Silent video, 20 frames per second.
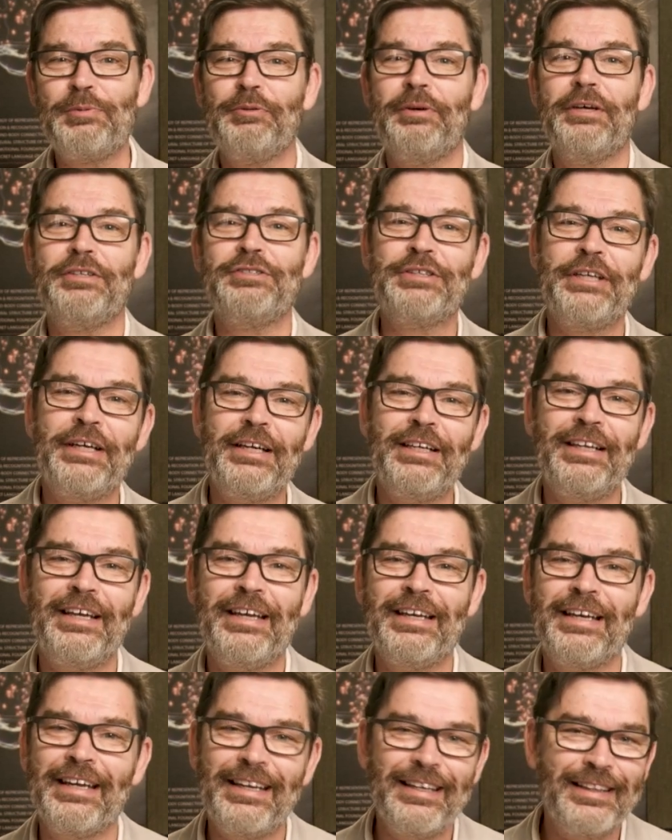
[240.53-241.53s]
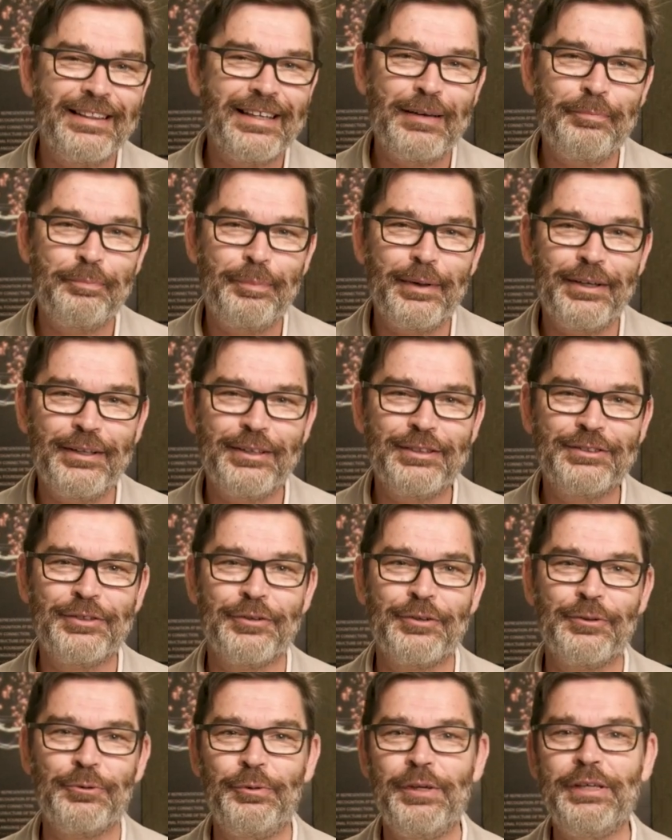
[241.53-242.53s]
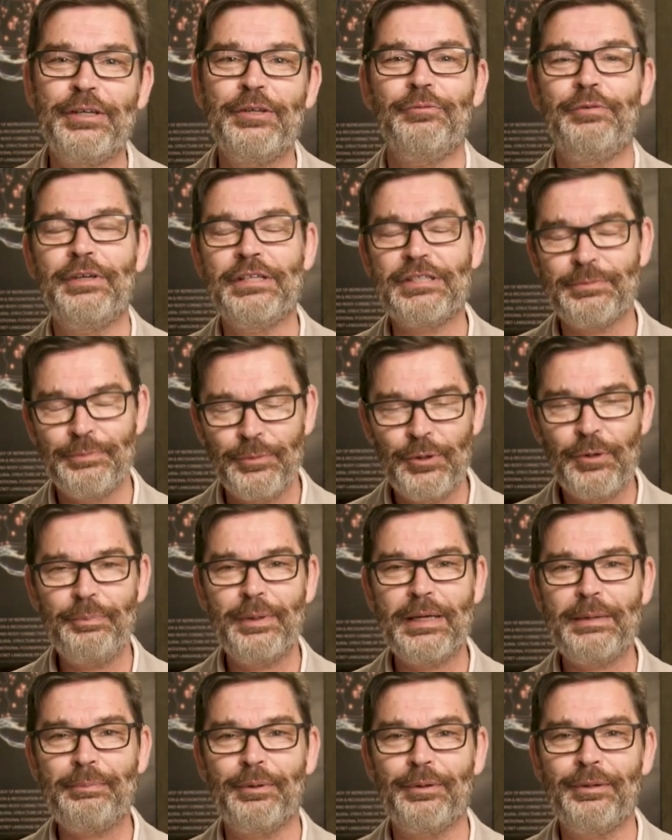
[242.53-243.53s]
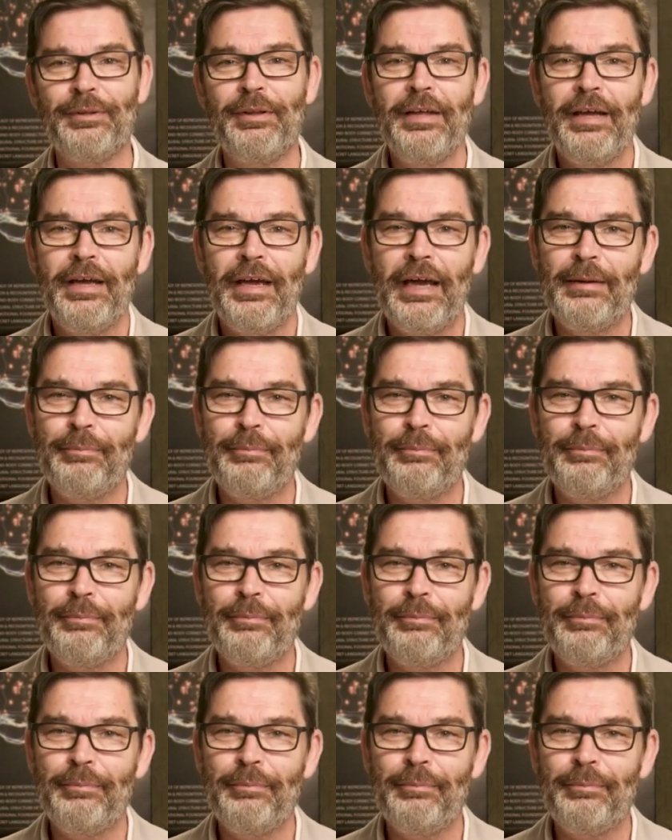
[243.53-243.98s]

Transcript: to our channel, and hit that bell so that we can reach more people